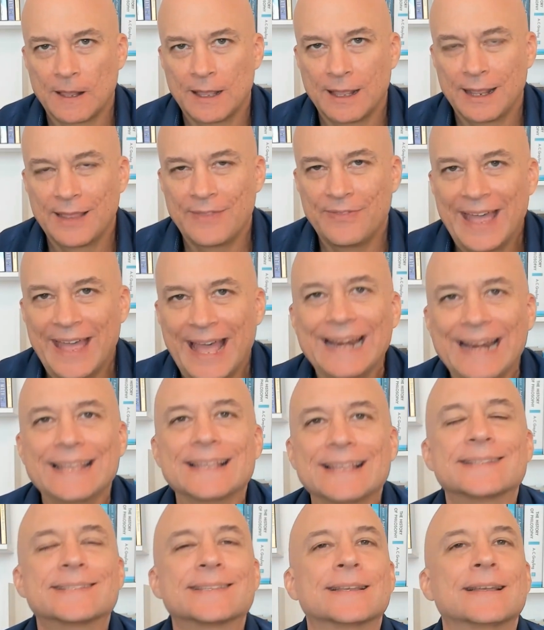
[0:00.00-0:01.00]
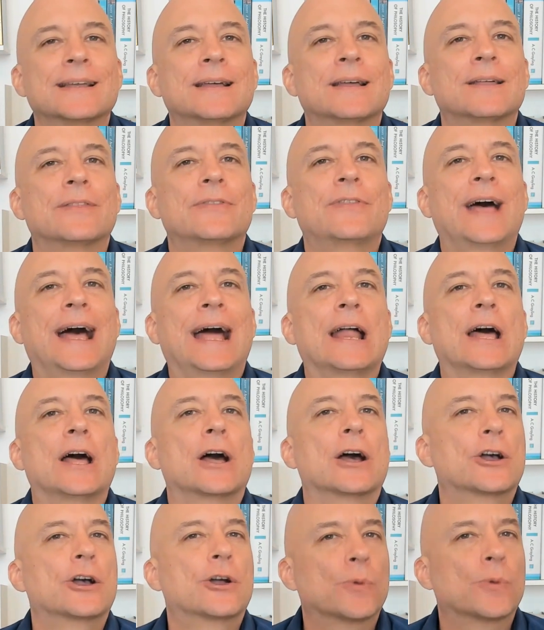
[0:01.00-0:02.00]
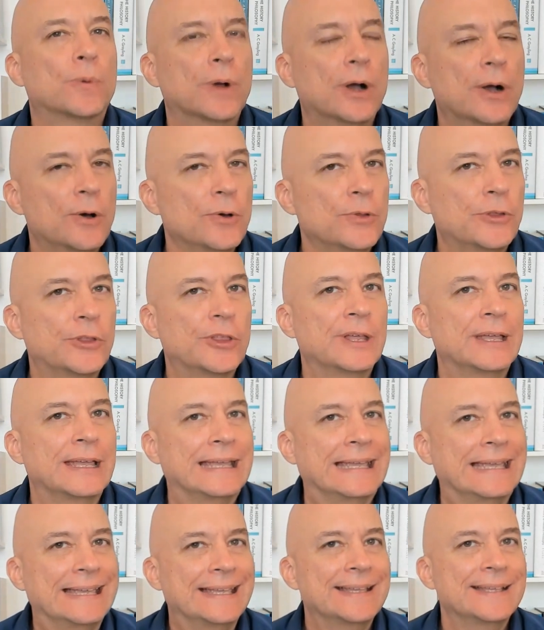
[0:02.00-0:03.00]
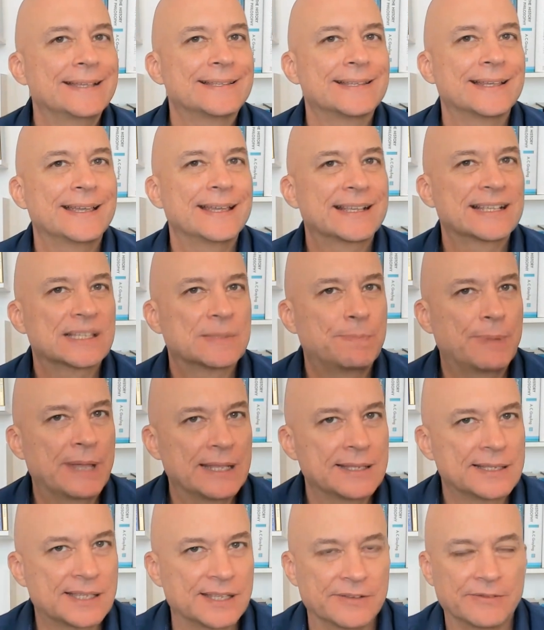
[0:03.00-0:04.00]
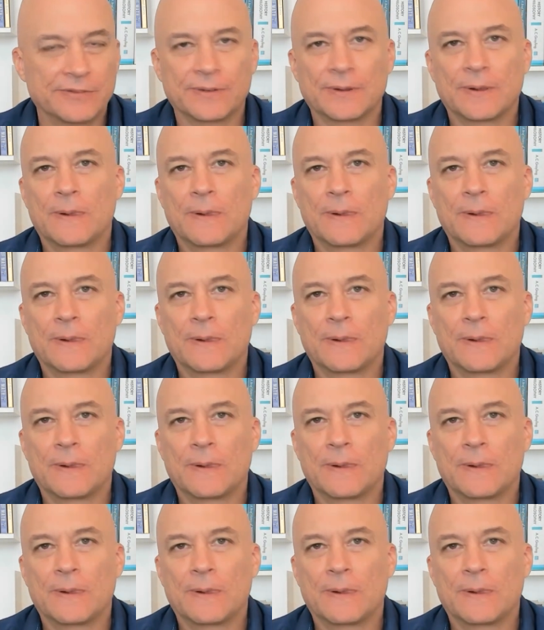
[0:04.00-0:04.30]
And that is that growth is expensive.